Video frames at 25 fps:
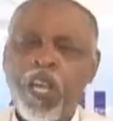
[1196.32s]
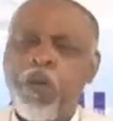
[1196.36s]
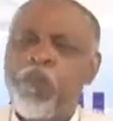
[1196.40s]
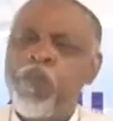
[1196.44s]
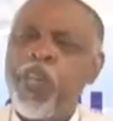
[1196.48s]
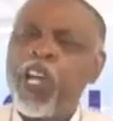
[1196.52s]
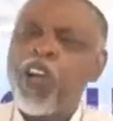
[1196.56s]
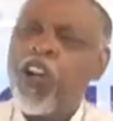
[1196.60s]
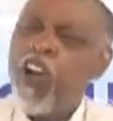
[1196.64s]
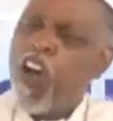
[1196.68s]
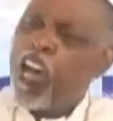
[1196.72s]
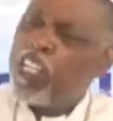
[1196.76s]

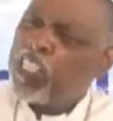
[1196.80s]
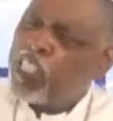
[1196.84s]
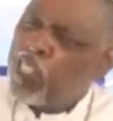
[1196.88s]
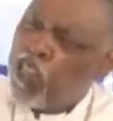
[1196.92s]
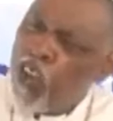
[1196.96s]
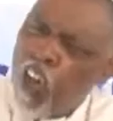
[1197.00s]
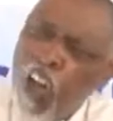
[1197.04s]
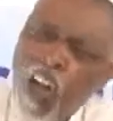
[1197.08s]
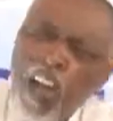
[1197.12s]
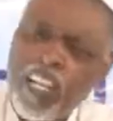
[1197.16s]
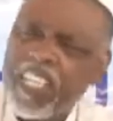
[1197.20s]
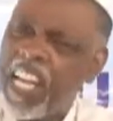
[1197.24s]
Because
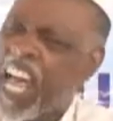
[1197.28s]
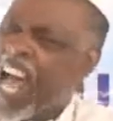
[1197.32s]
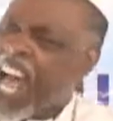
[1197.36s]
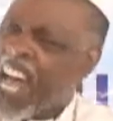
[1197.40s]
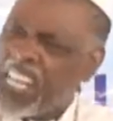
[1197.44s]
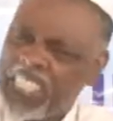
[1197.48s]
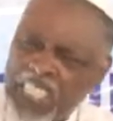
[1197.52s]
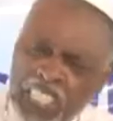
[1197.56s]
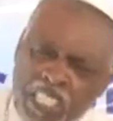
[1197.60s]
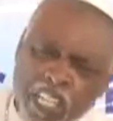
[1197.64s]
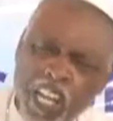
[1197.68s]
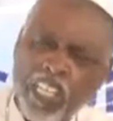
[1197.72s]
God
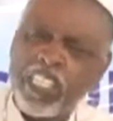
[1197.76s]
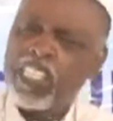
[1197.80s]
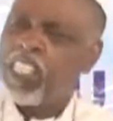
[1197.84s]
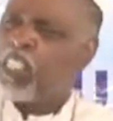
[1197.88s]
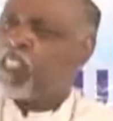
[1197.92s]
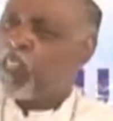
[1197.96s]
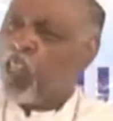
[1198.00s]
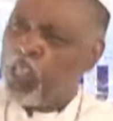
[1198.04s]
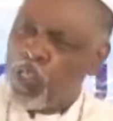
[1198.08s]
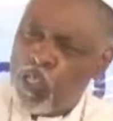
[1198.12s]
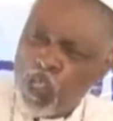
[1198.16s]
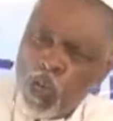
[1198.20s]
has
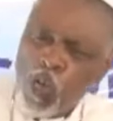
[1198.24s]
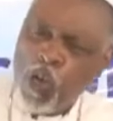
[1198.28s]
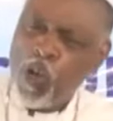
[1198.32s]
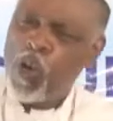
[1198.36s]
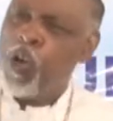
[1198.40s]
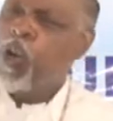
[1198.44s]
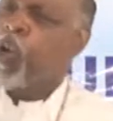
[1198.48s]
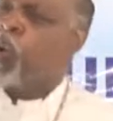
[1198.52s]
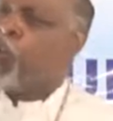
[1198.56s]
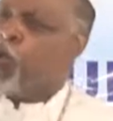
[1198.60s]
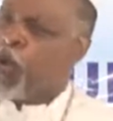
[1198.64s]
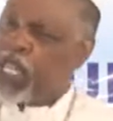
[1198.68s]
nothing to
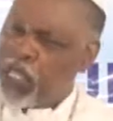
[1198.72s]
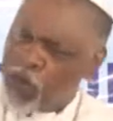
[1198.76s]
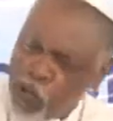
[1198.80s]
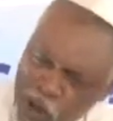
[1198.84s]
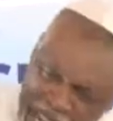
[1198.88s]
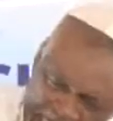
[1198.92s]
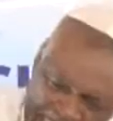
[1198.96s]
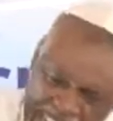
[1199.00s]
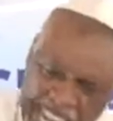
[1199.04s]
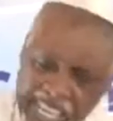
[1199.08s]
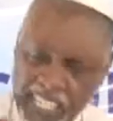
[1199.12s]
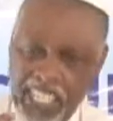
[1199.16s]
do with
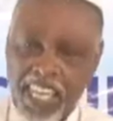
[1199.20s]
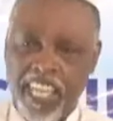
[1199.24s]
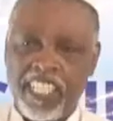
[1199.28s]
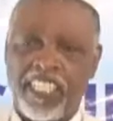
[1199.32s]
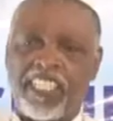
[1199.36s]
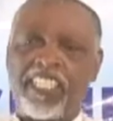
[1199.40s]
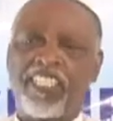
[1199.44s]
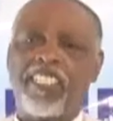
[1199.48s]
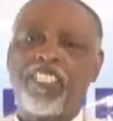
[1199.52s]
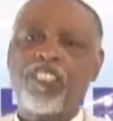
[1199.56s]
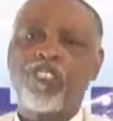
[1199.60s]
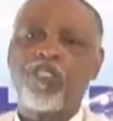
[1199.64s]

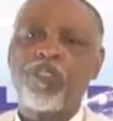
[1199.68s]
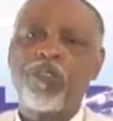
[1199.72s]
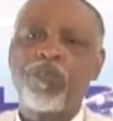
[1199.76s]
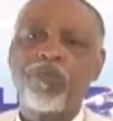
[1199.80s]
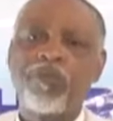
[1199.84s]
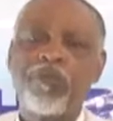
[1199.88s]
wickedness. God